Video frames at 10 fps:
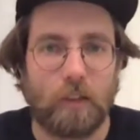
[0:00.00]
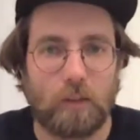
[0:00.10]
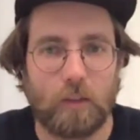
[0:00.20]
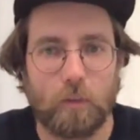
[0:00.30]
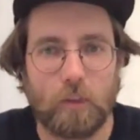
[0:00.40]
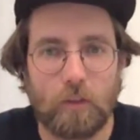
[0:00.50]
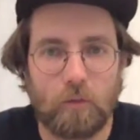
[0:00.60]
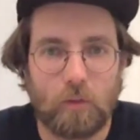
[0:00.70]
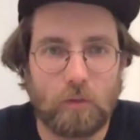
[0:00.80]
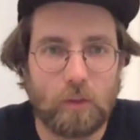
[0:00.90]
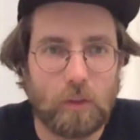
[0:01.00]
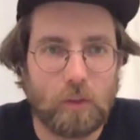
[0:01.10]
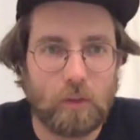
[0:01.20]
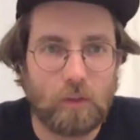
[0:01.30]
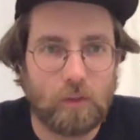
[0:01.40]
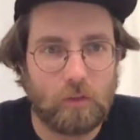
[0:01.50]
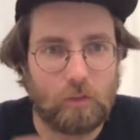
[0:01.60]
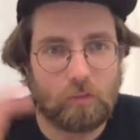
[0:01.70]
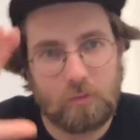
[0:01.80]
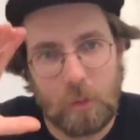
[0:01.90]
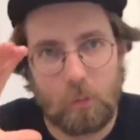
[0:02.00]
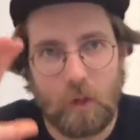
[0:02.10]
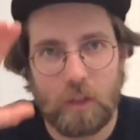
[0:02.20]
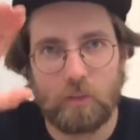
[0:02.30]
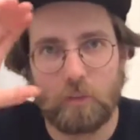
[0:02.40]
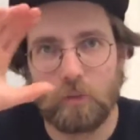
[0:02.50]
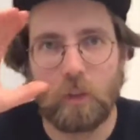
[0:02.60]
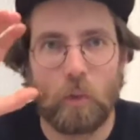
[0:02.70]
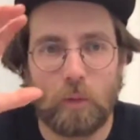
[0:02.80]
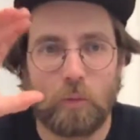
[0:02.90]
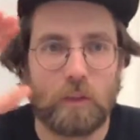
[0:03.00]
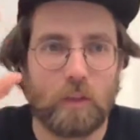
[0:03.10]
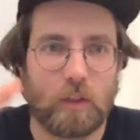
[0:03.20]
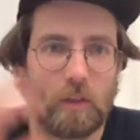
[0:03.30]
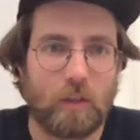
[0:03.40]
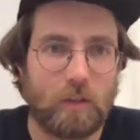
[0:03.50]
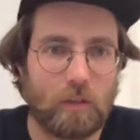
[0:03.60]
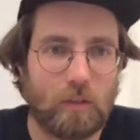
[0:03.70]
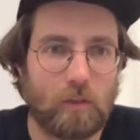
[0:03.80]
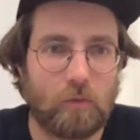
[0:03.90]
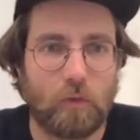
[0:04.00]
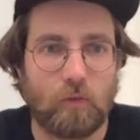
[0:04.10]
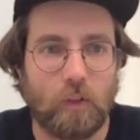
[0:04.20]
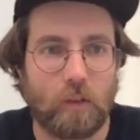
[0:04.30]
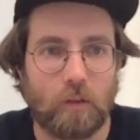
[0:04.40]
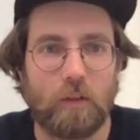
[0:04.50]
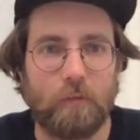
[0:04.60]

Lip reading: This will give you the quite precise viewfinder.